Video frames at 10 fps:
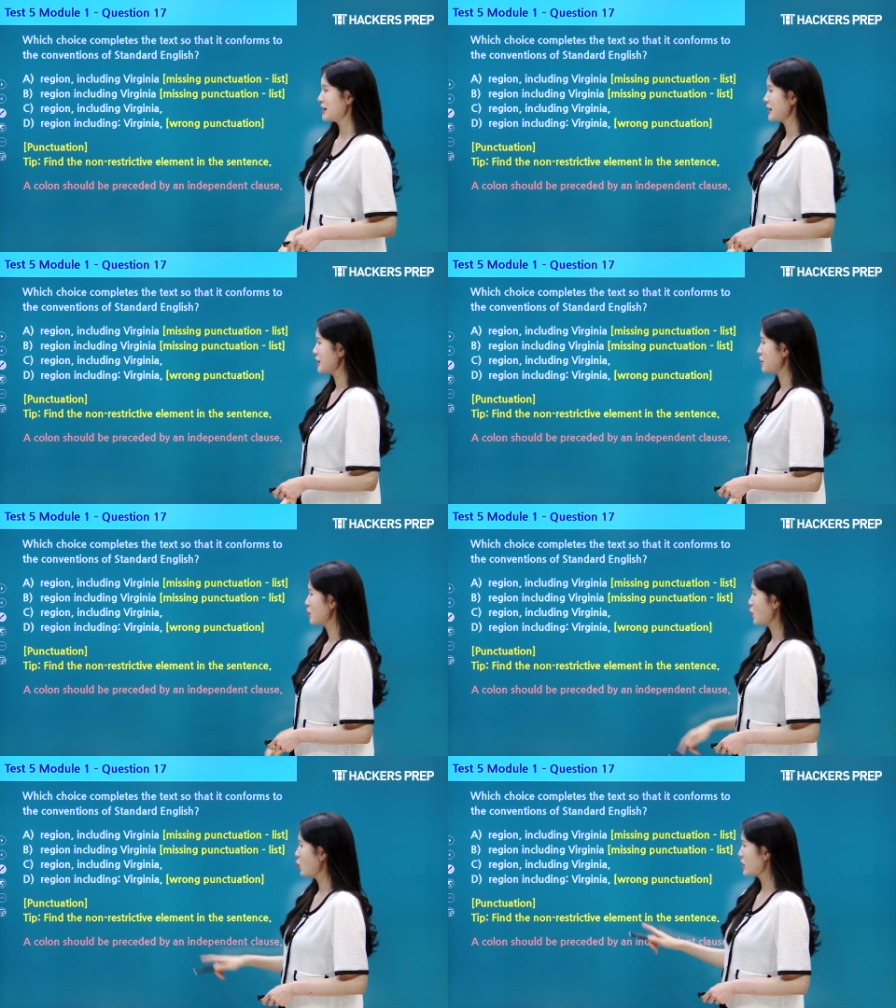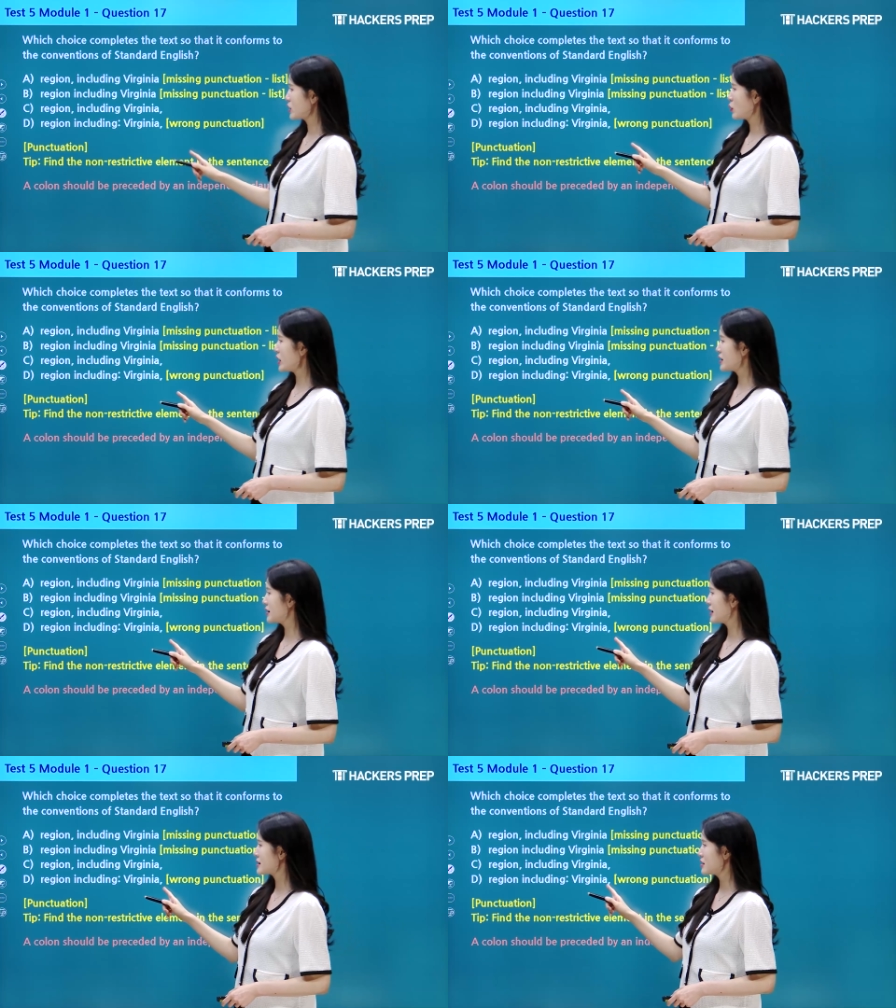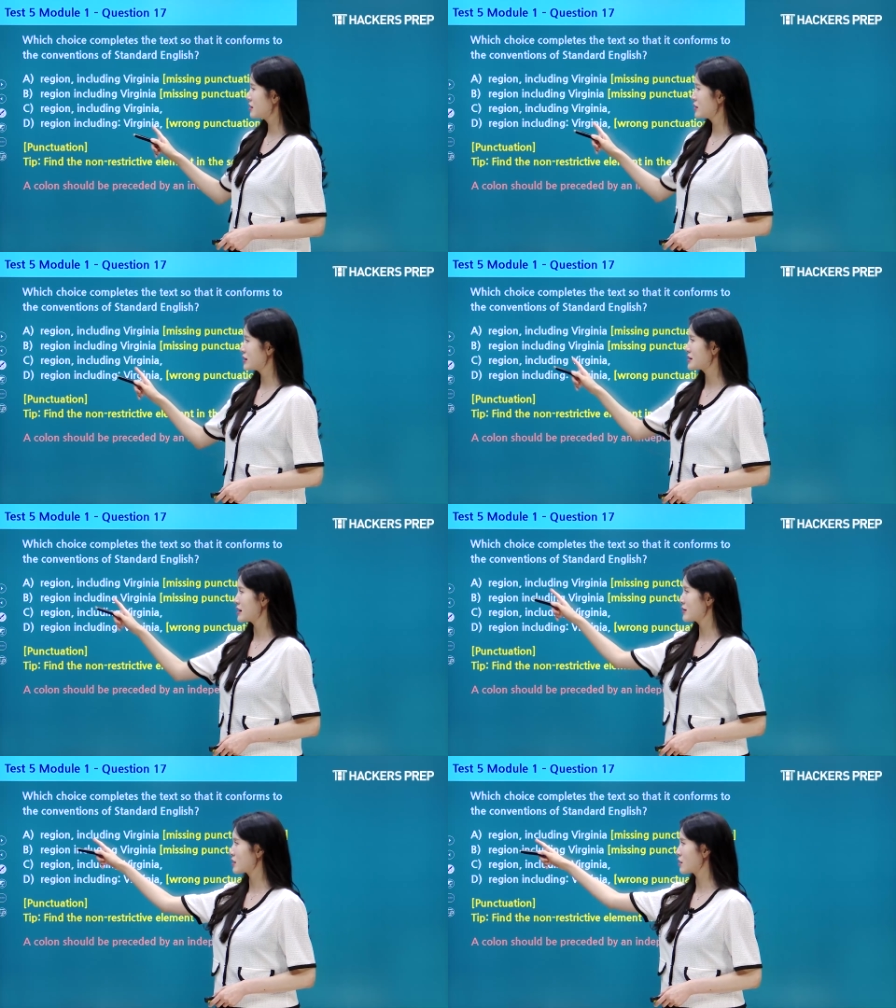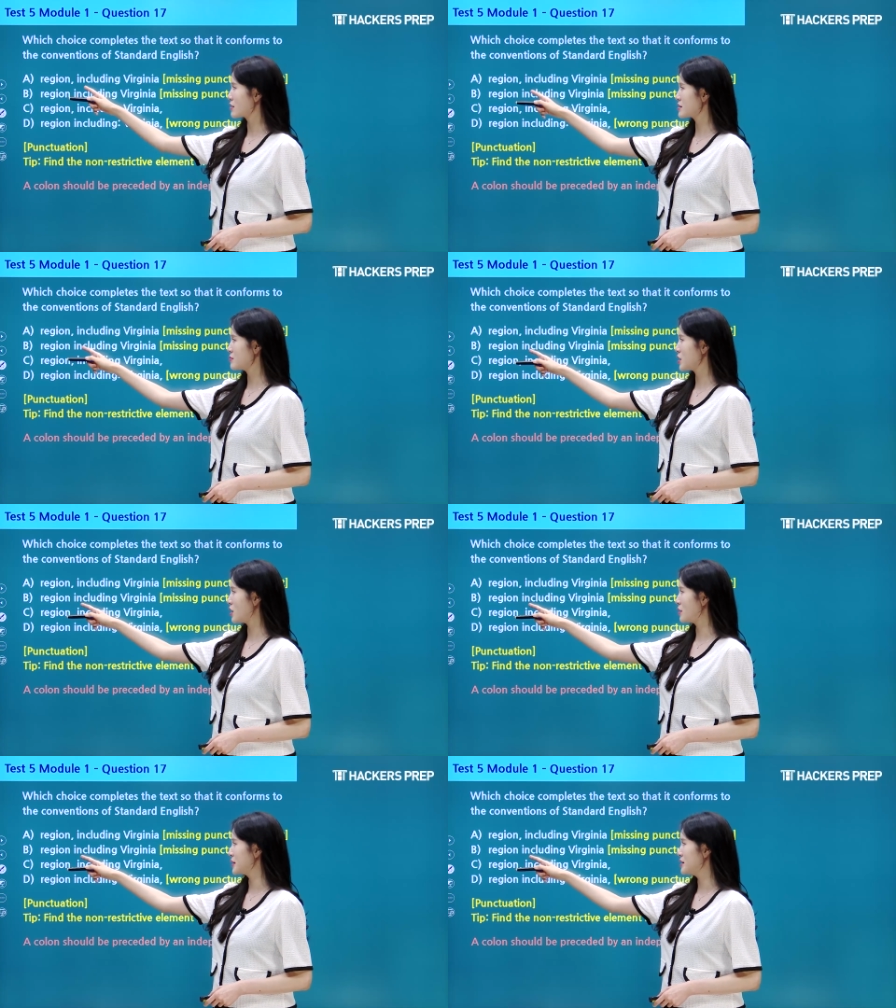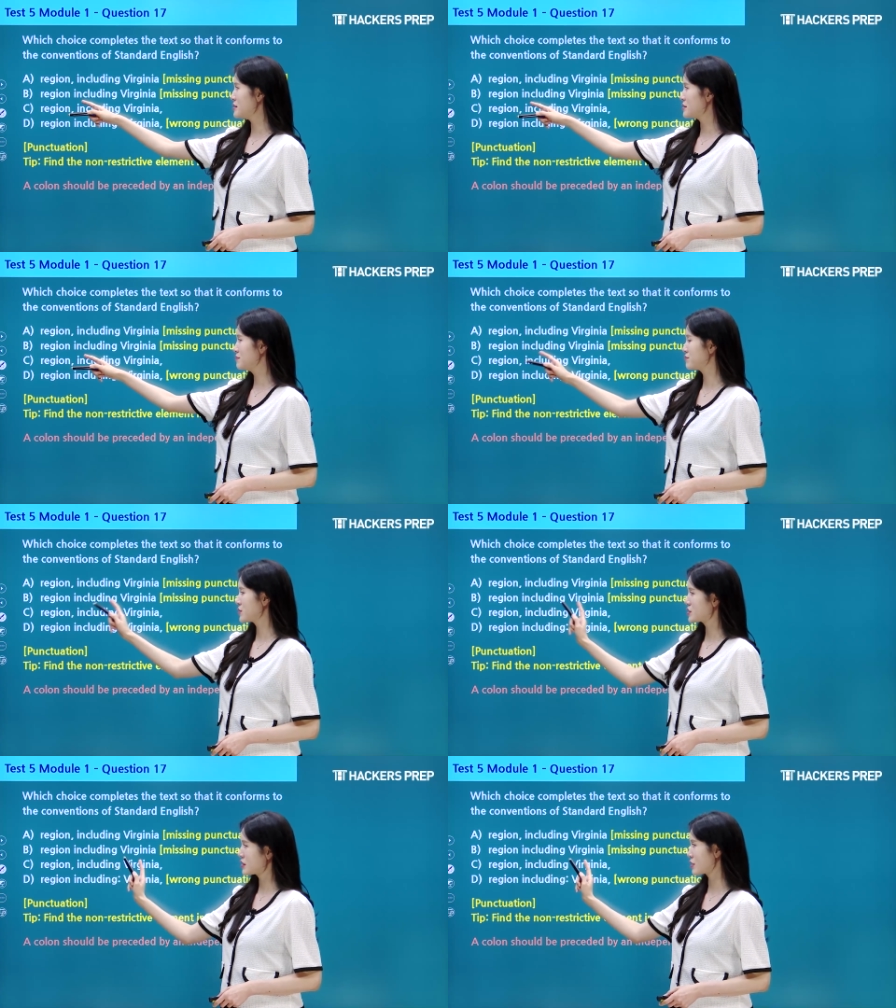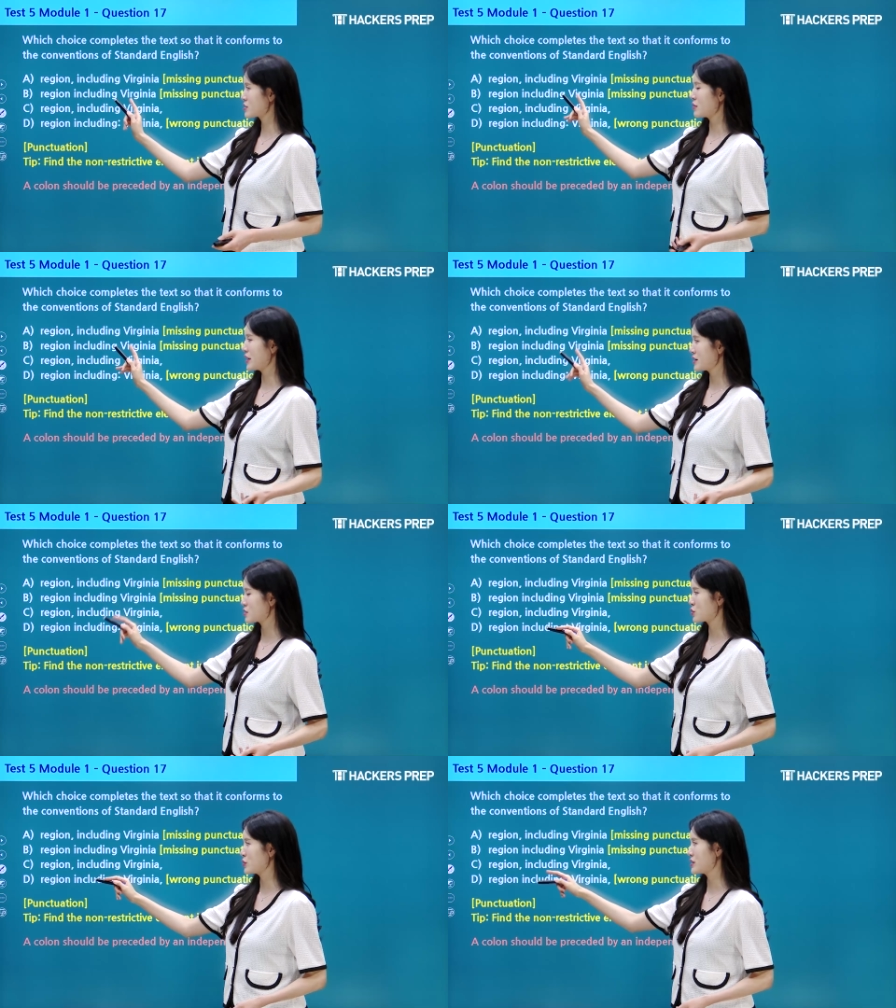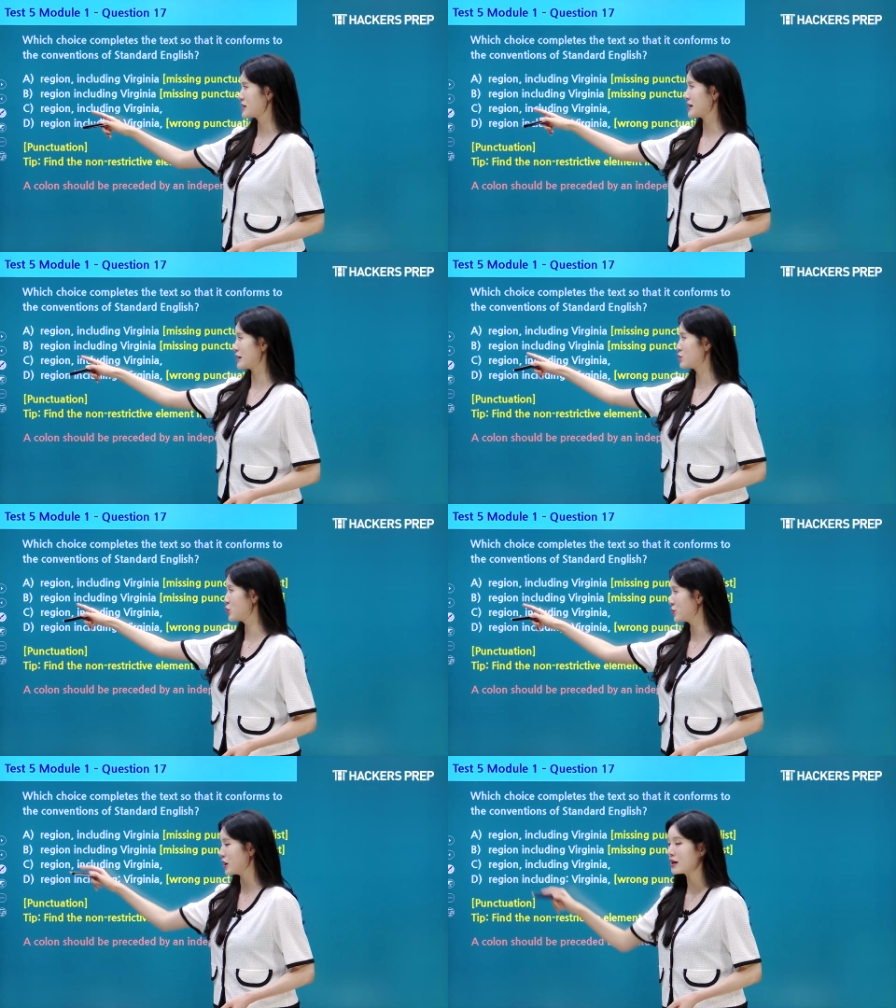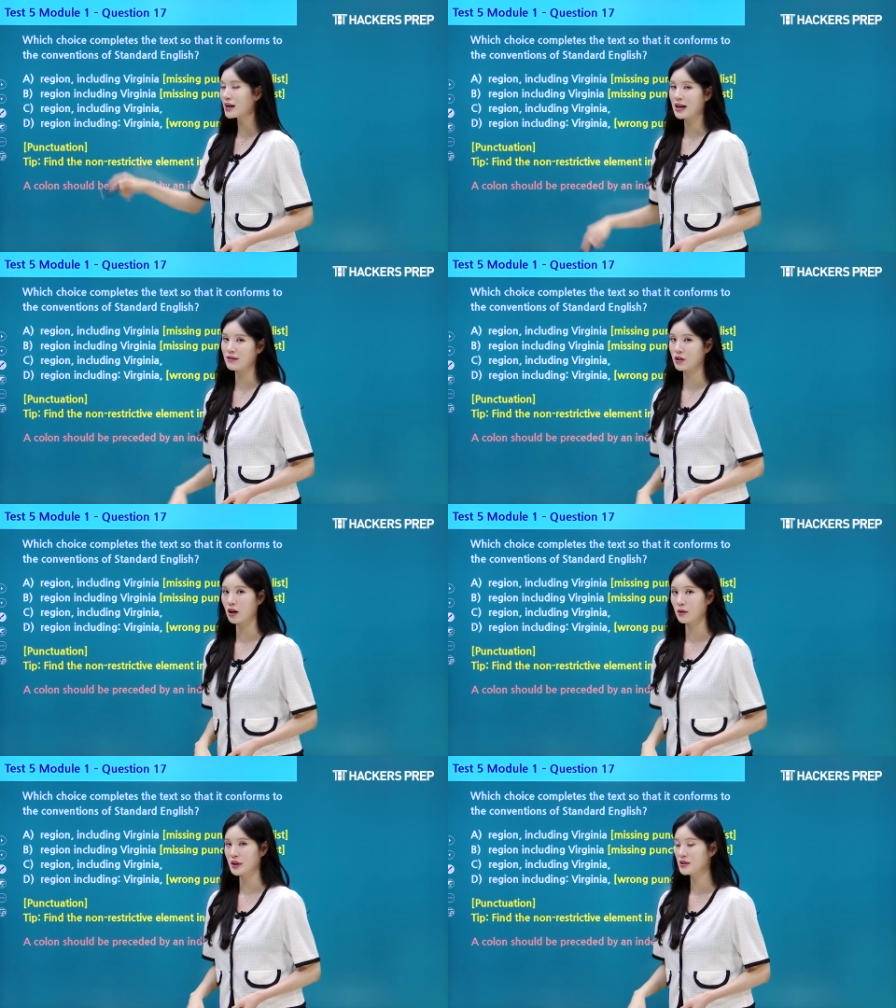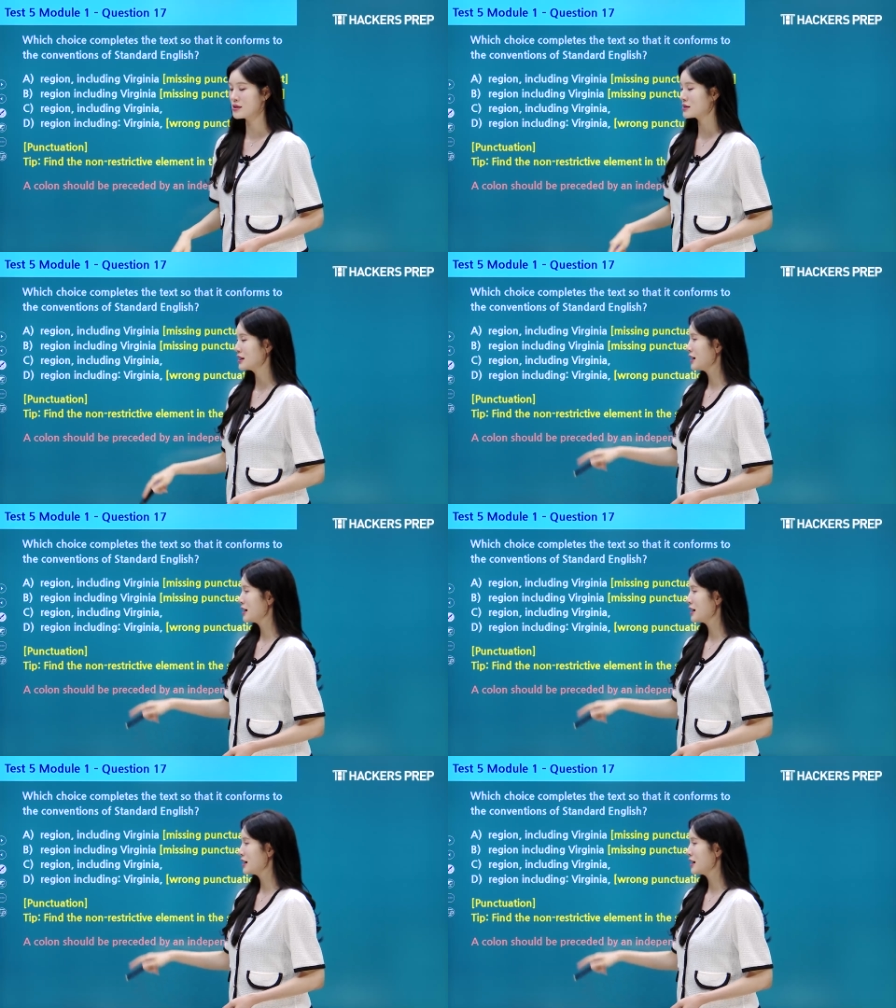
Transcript: Now, with a quick glance, you notice that there are some commas. There are some answer choices that do not have commas.